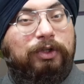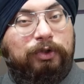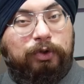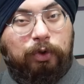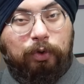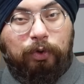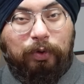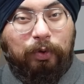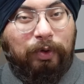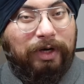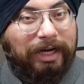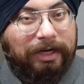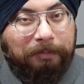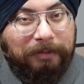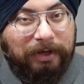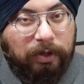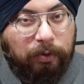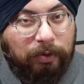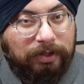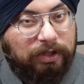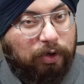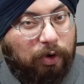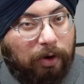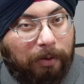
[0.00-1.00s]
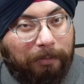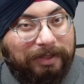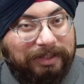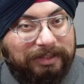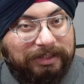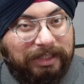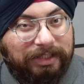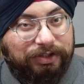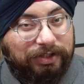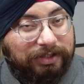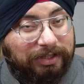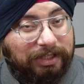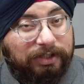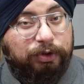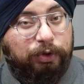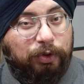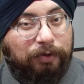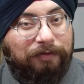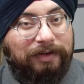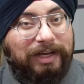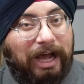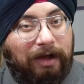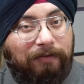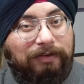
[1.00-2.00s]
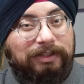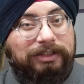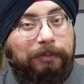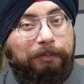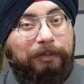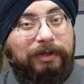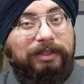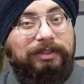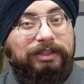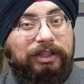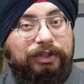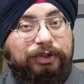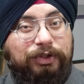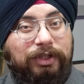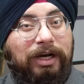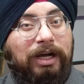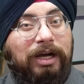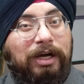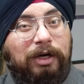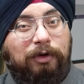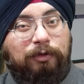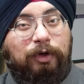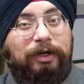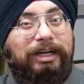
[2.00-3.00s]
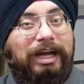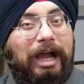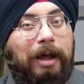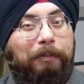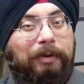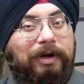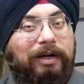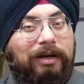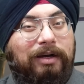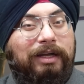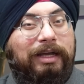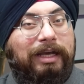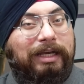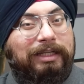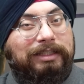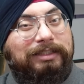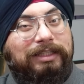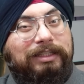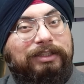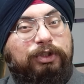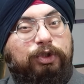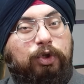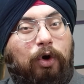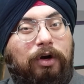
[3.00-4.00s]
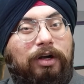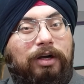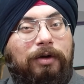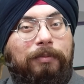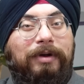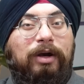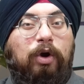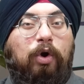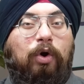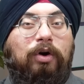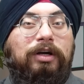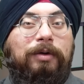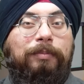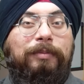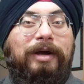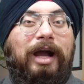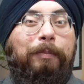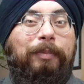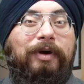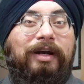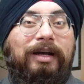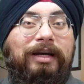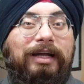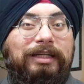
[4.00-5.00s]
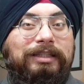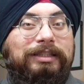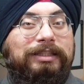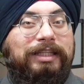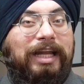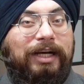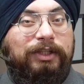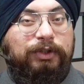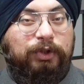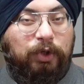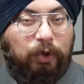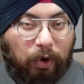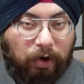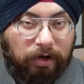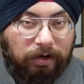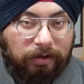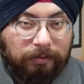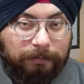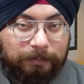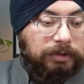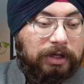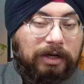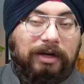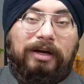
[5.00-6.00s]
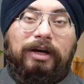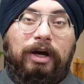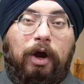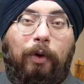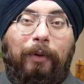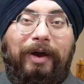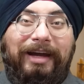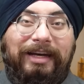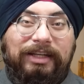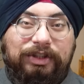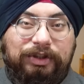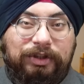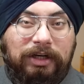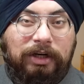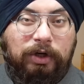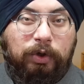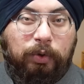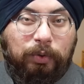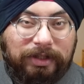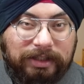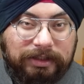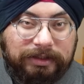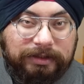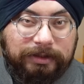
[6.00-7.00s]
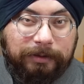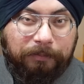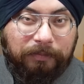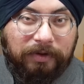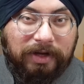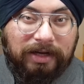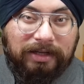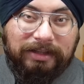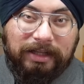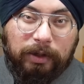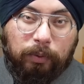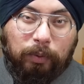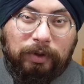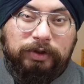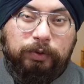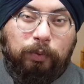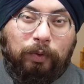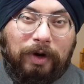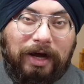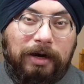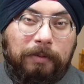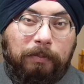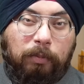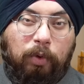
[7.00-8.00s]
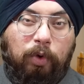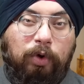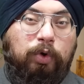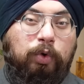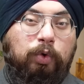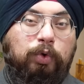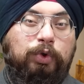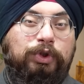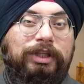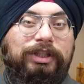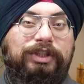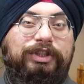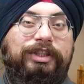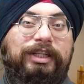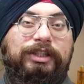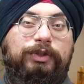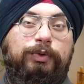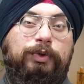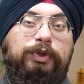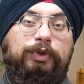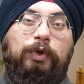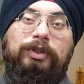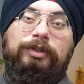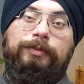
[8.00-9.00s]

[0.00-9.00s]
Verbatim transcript: So do let me know in the comment section that should we have a separate session for capital gains and short-term and long-term capital gains tax or not. Now additional to this, there was one more crucial change which